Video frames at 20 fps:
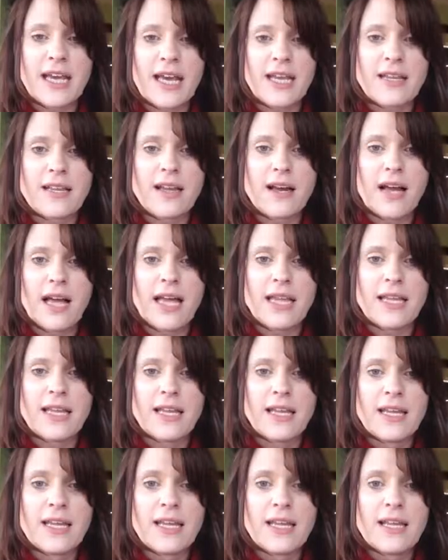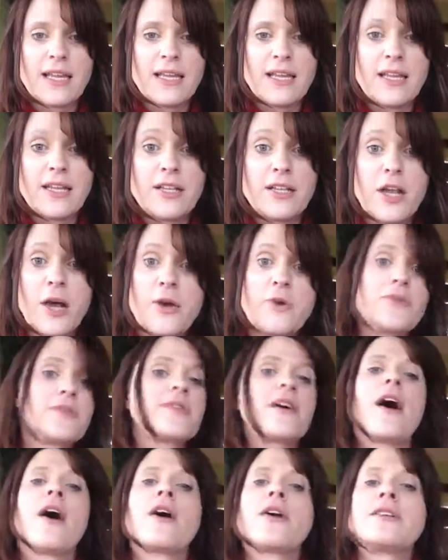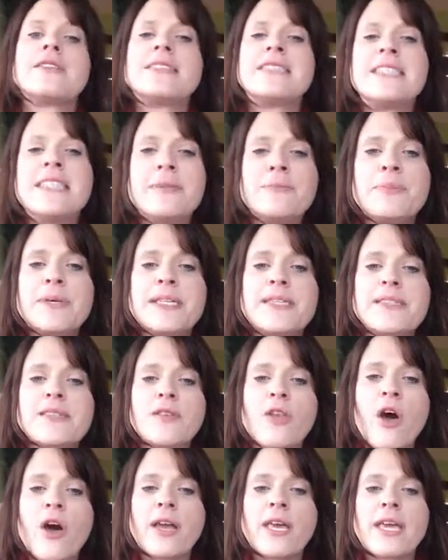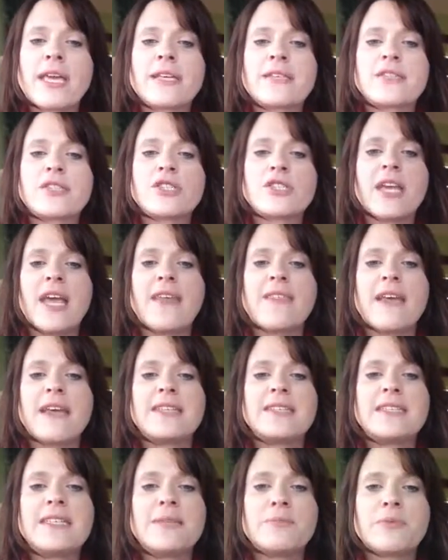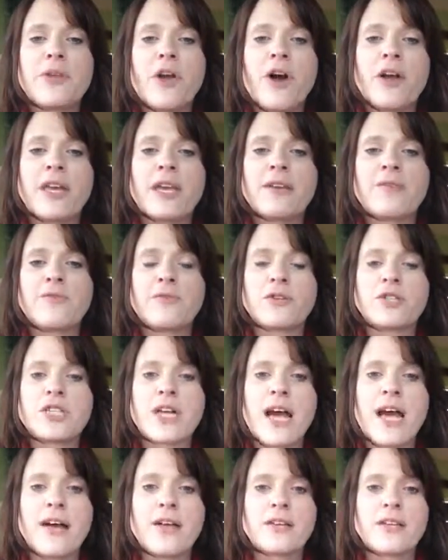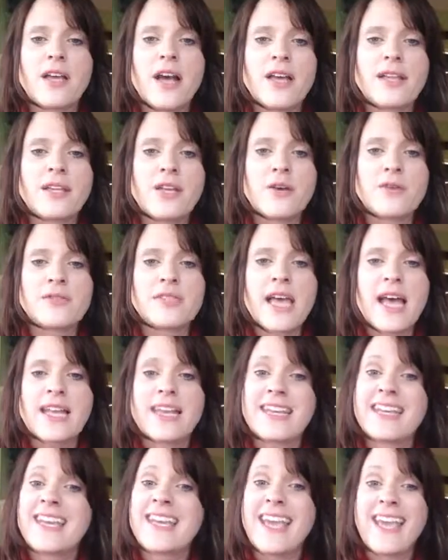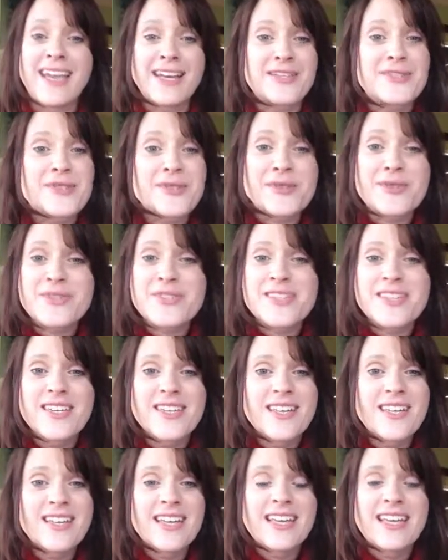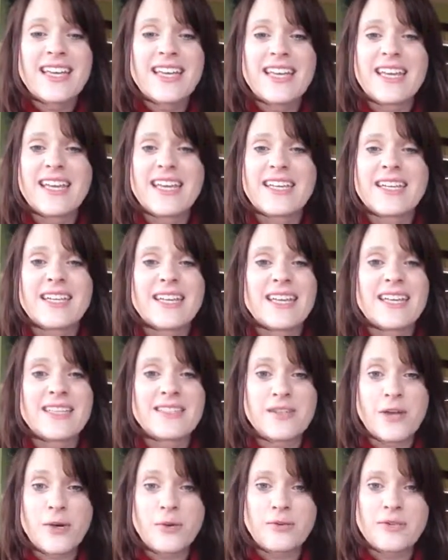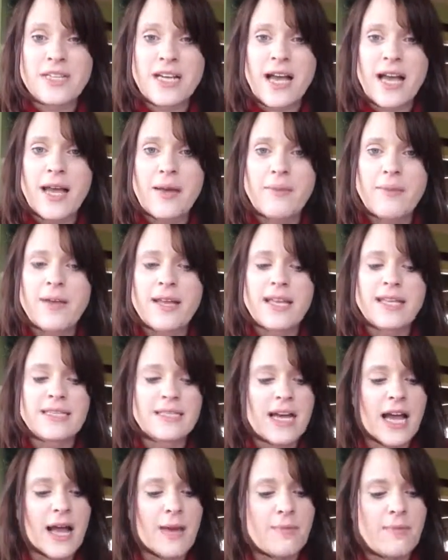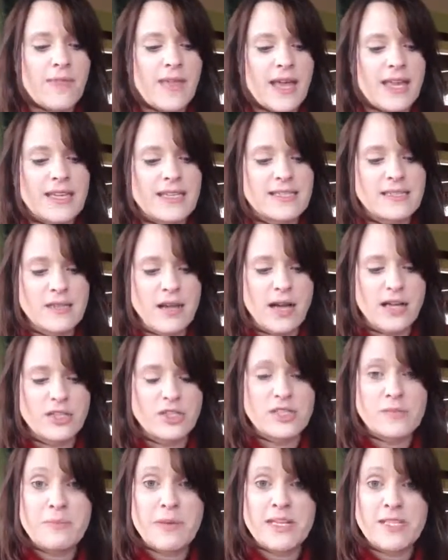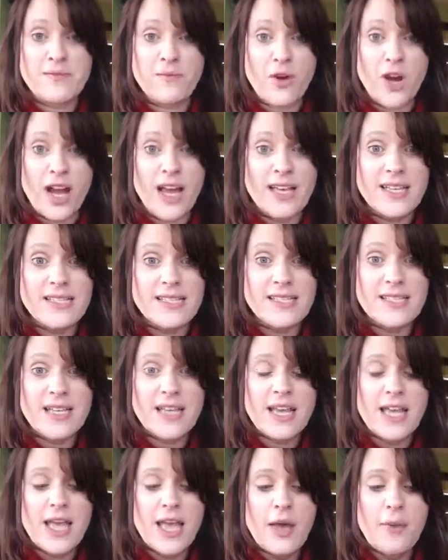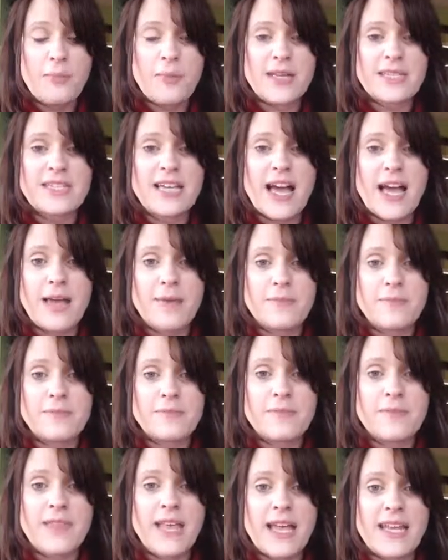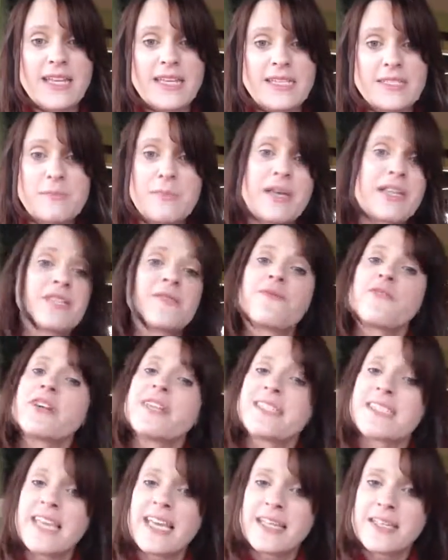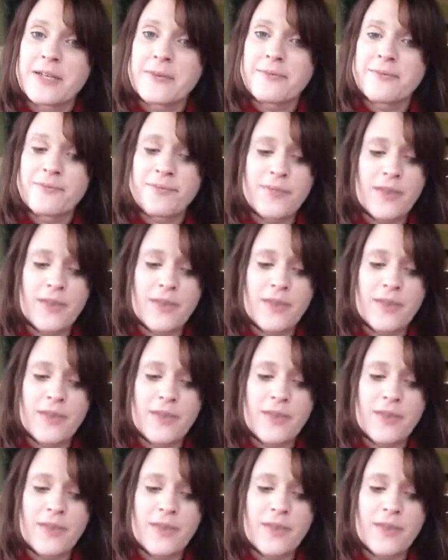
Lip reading: that God knows our deepest longings. She had that deep longing for a child. God knows that, and he answers in his own time, in time that is not just best for us, but time that is best for his kingdom,